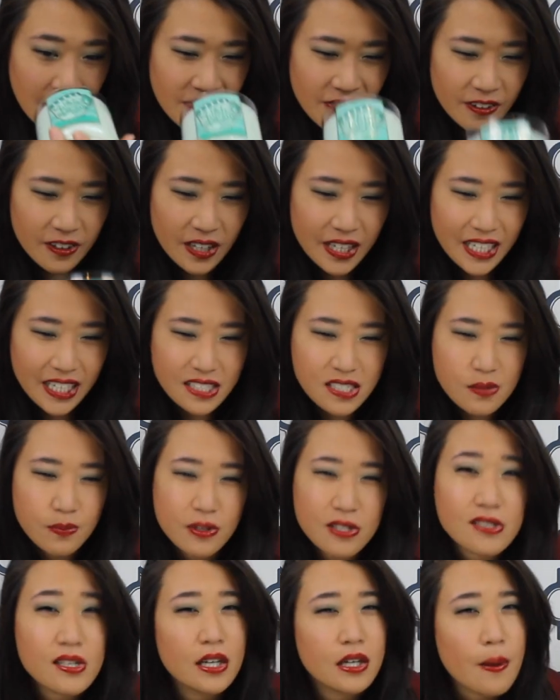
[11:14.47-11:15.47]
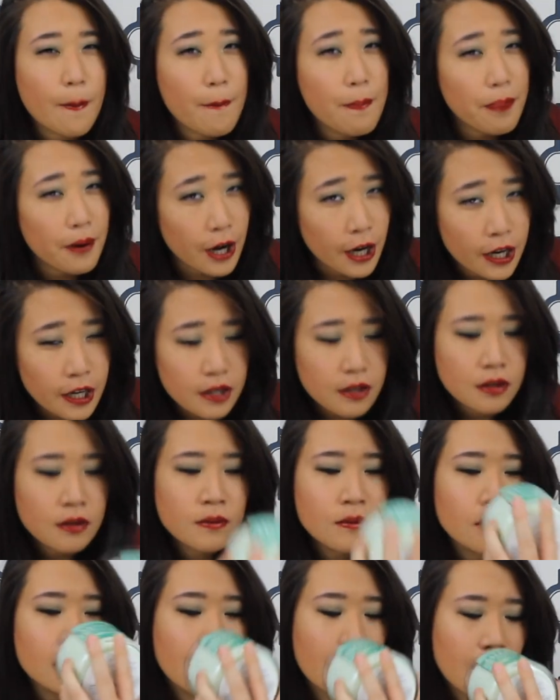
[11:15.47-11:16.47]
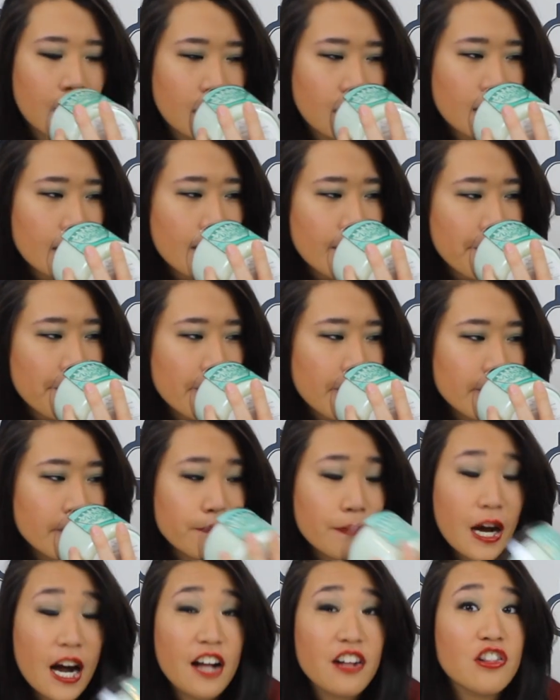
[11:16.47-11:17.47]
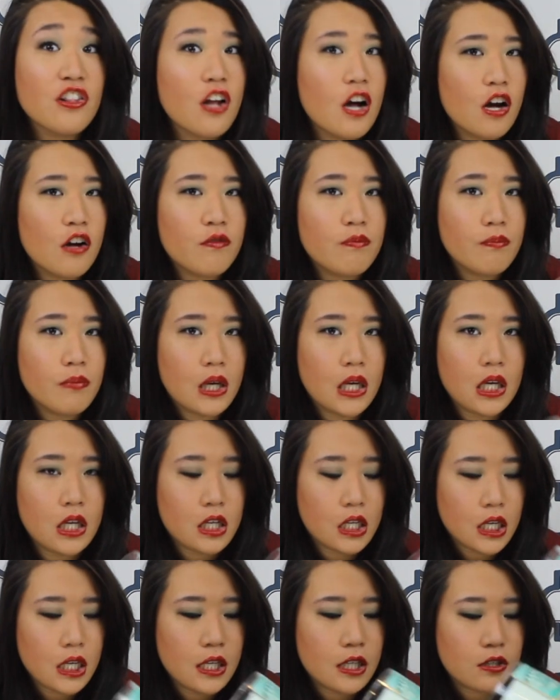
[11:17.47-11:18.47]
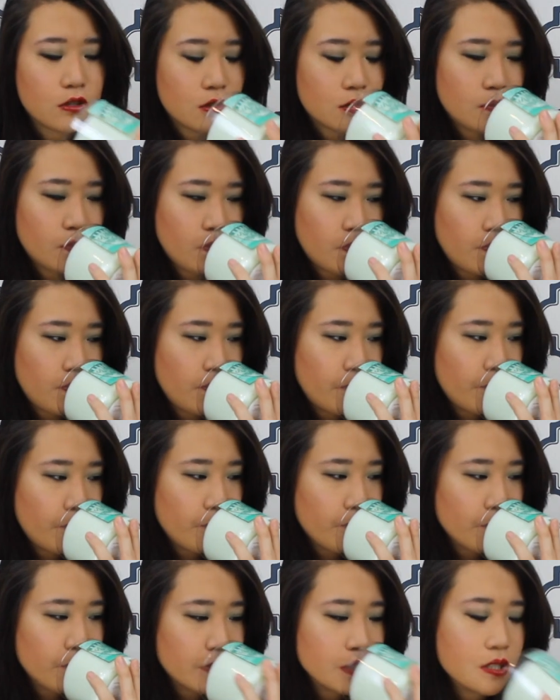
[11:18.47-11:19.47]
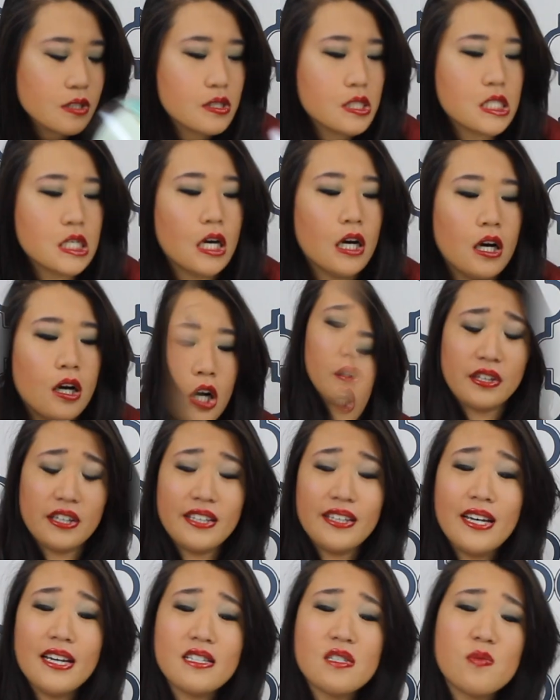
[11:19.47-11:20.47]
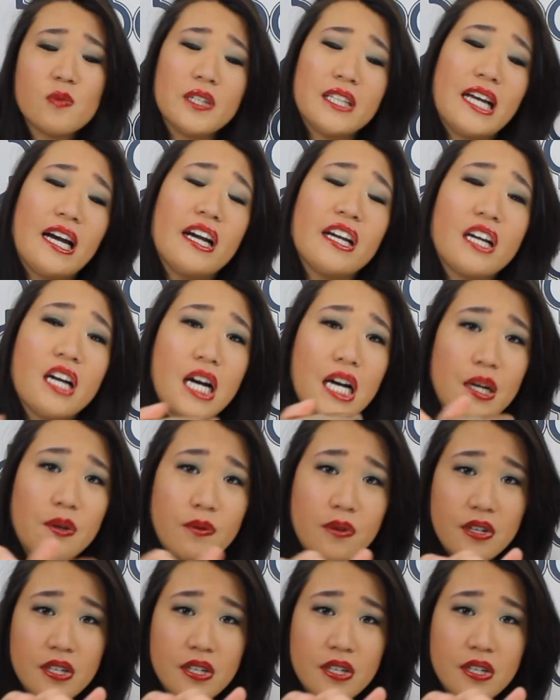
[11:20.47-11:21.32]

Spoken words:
feel like it smells kind of burnt, but I love mint in a candle. So the next one that I got